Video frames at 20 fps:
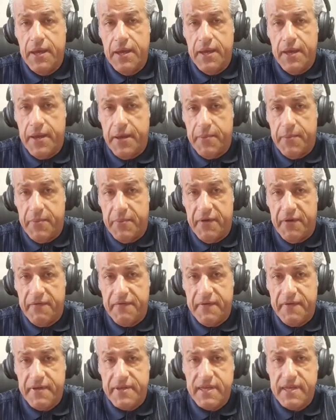perfect
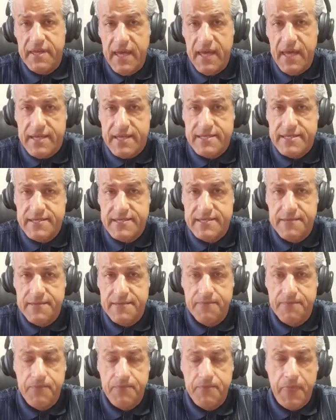gas.
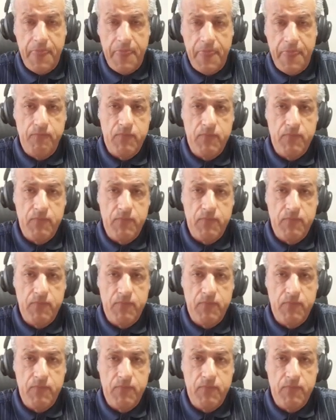And